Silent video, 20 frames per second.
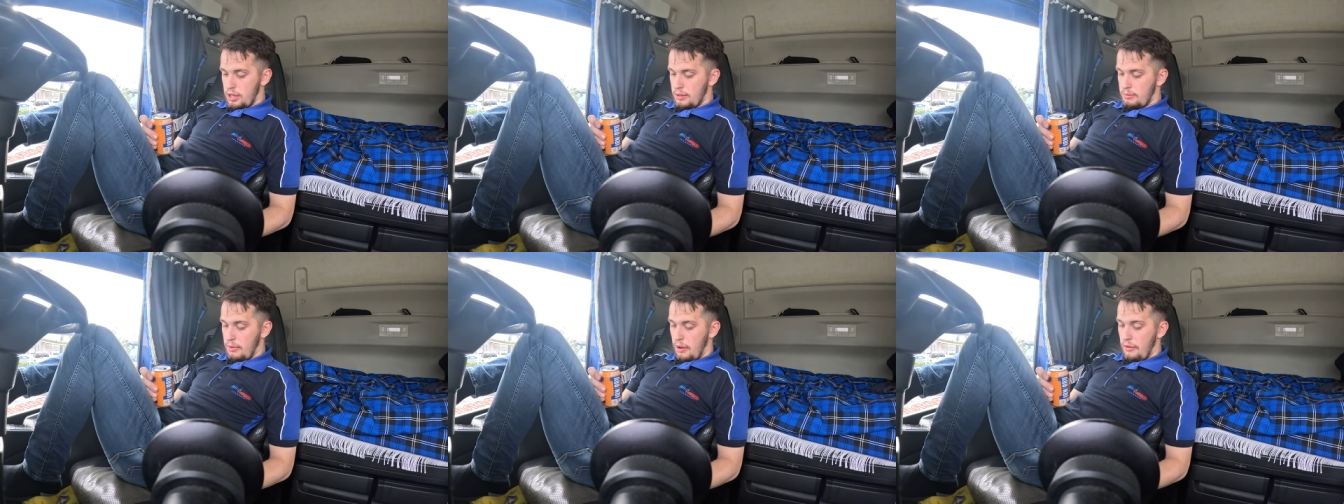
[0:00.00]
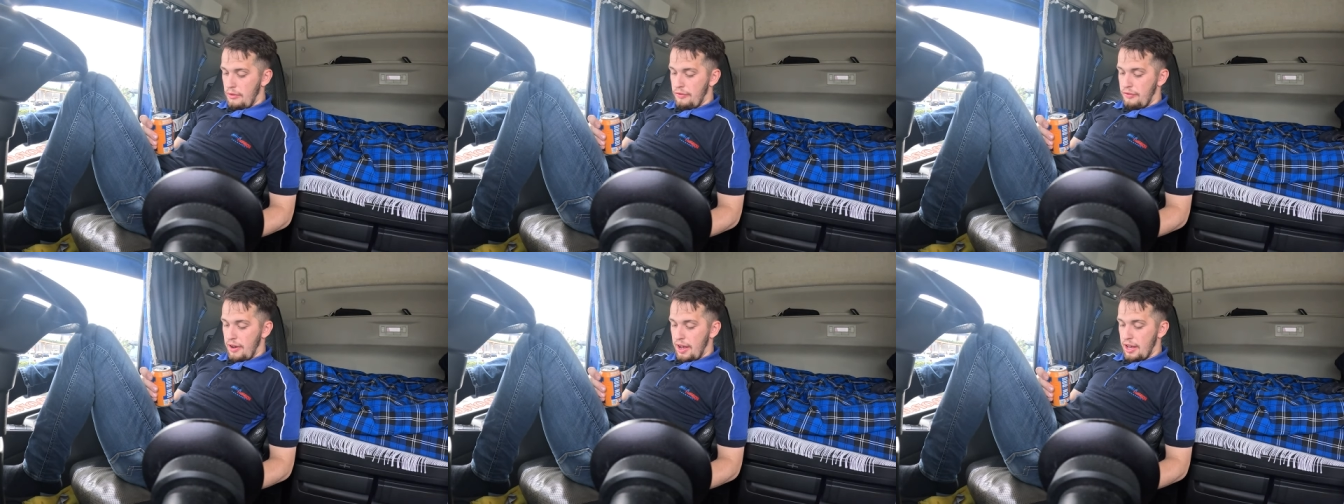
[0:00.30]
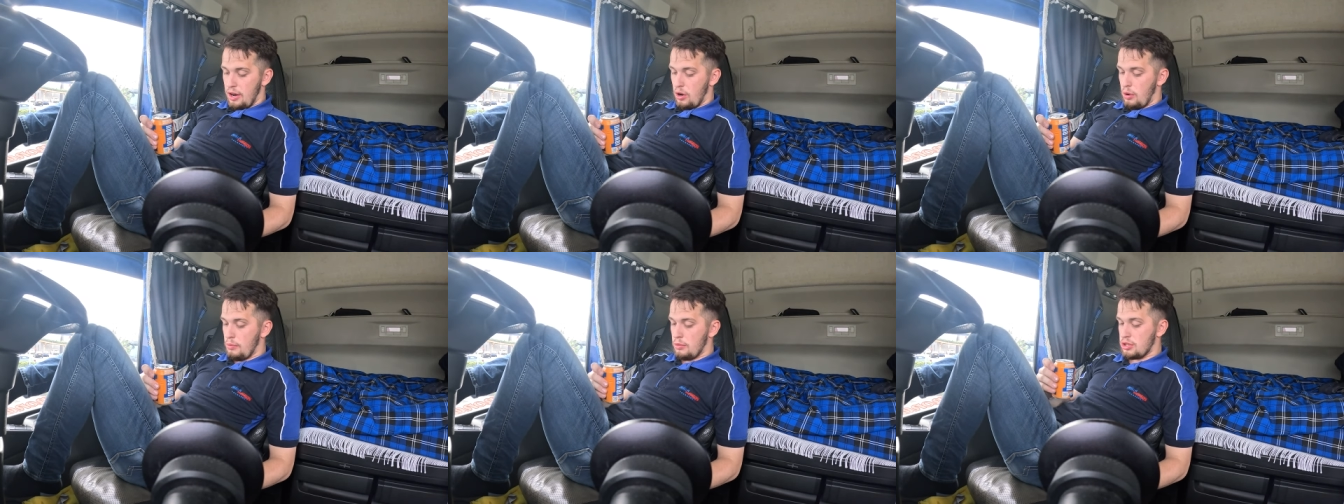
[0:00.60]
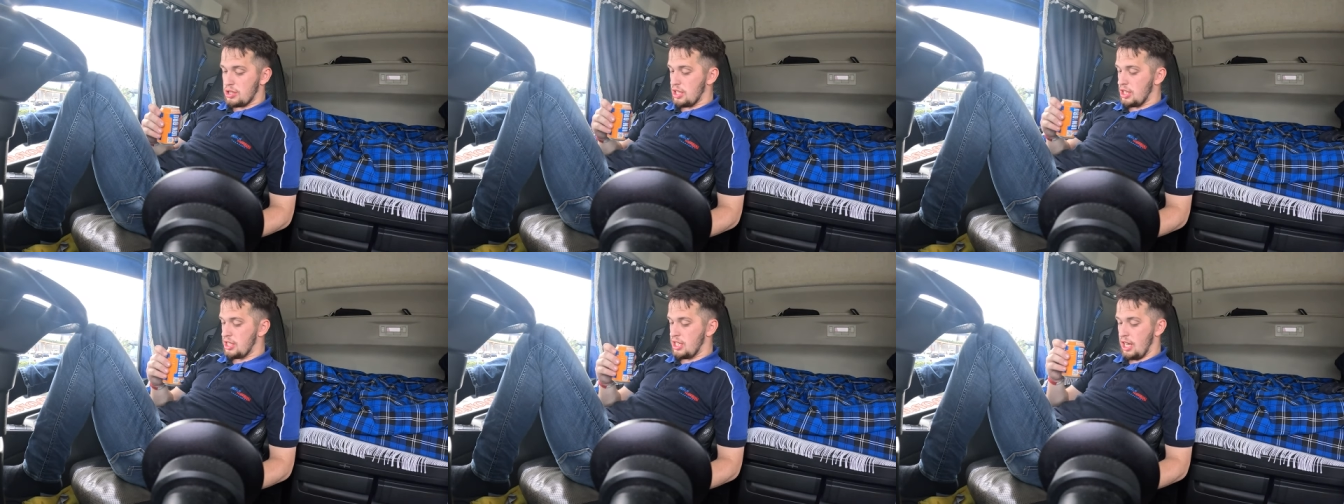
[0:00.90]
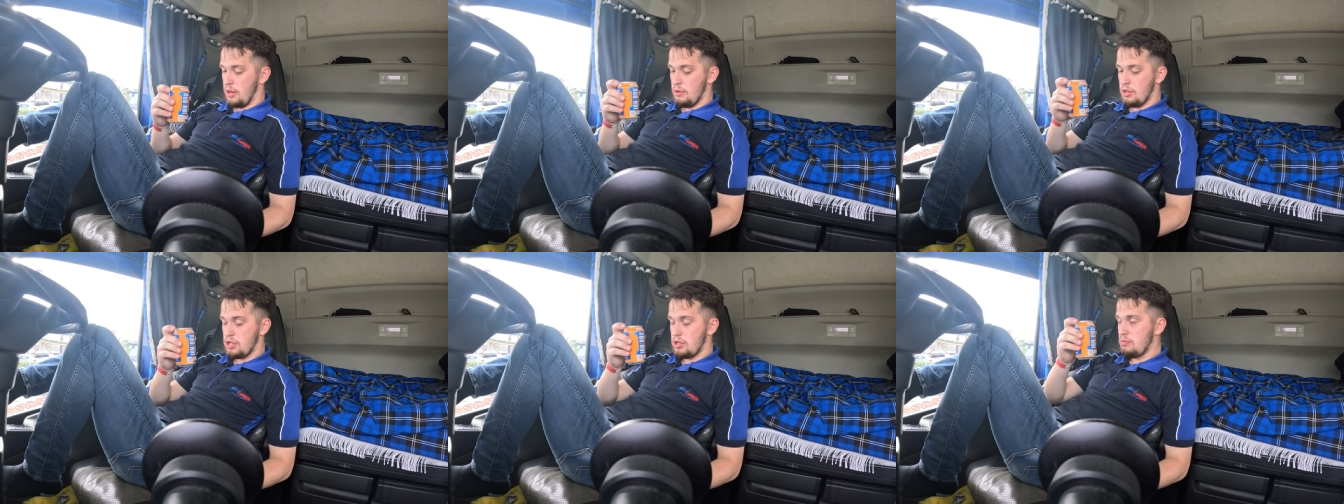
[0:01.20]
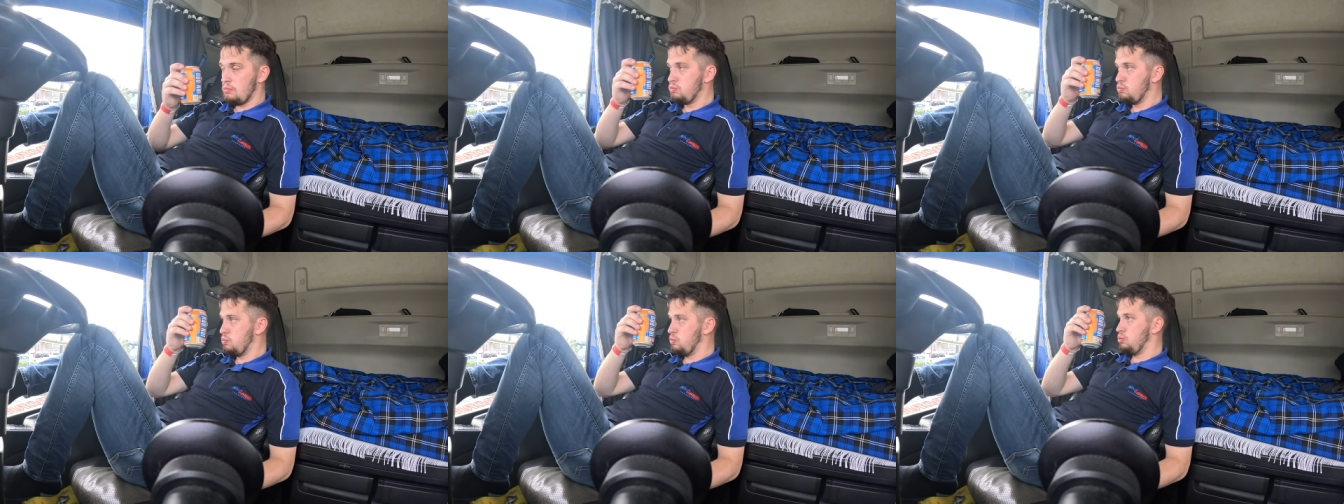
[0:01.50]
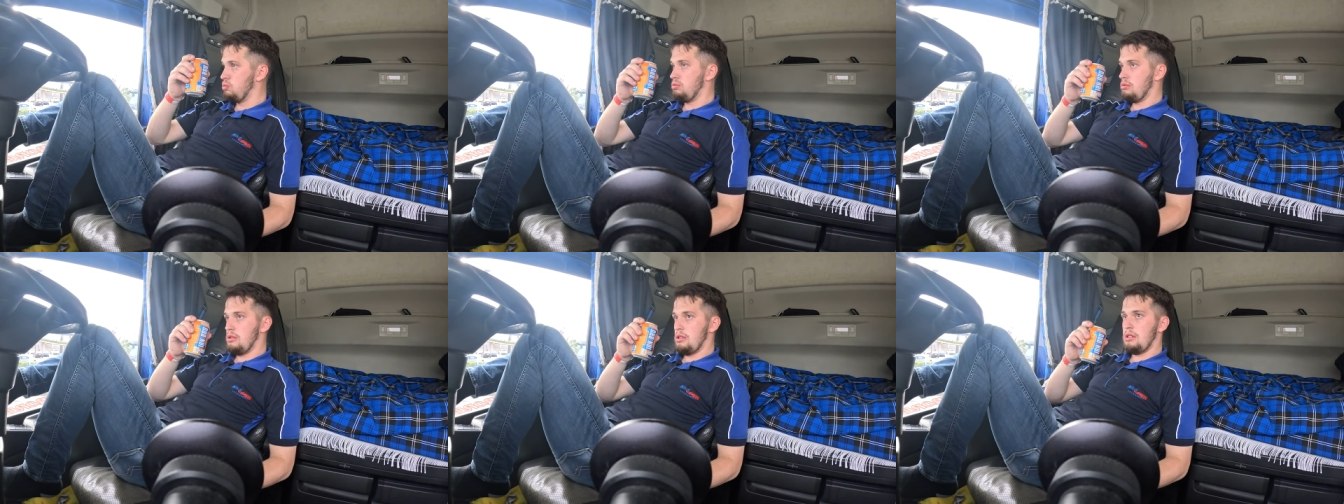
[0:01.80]
Mouth fire almost extinguished.
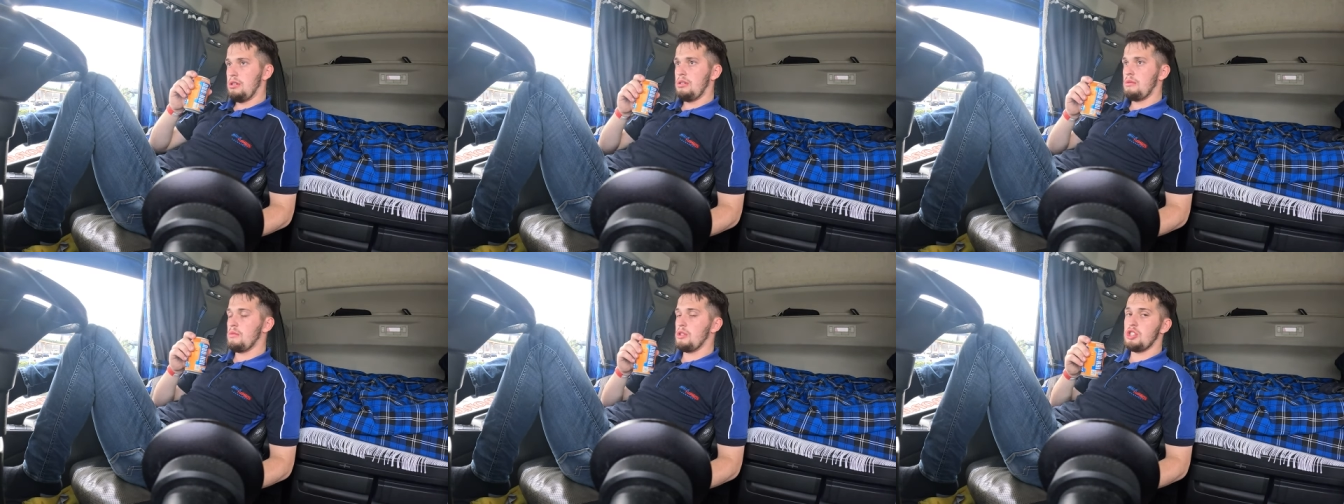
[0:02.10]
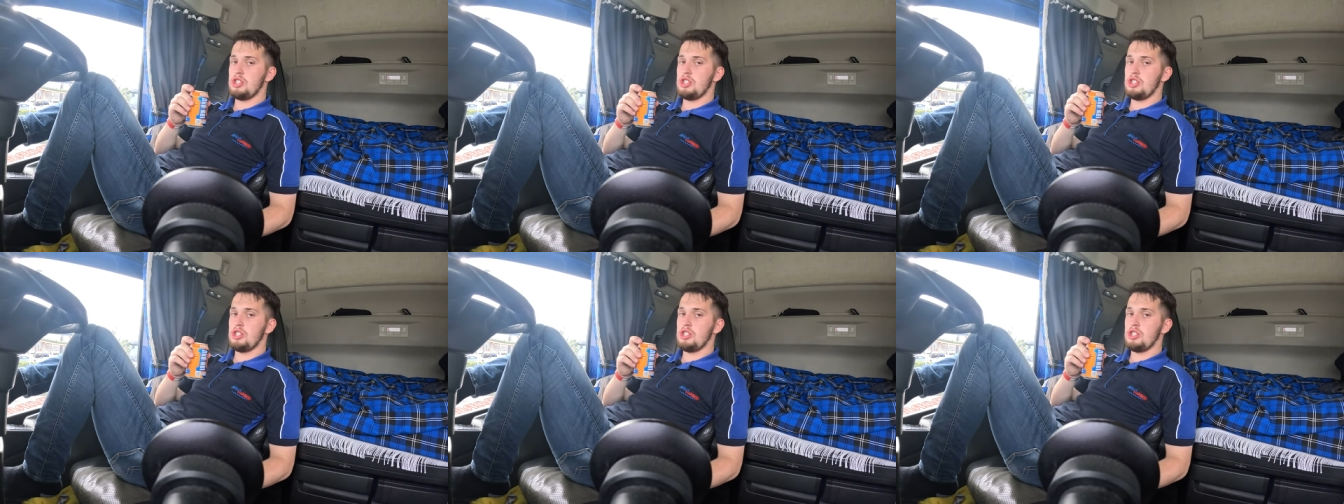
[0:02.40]
We